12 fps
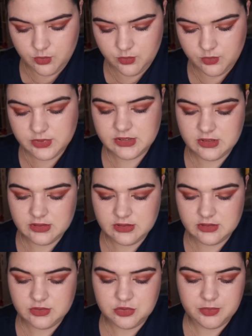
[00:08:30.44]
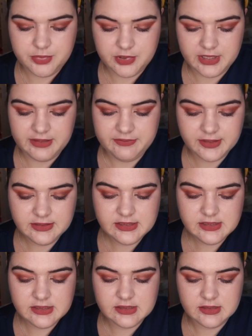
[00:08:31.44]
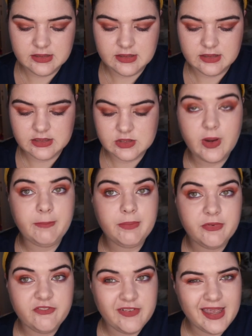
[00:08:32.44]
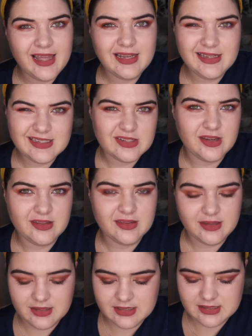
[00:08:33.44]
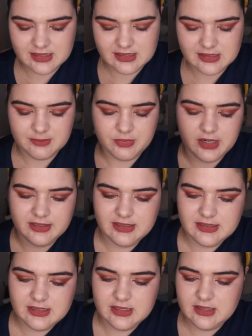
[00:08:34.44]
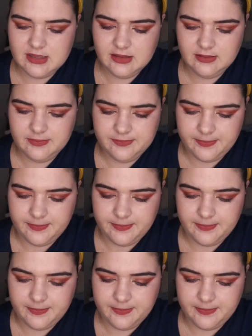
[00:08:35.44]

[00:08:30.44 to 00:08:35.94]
What do you do to a boggy fundus? So I'm fairly certain that this is a pregnancy thing.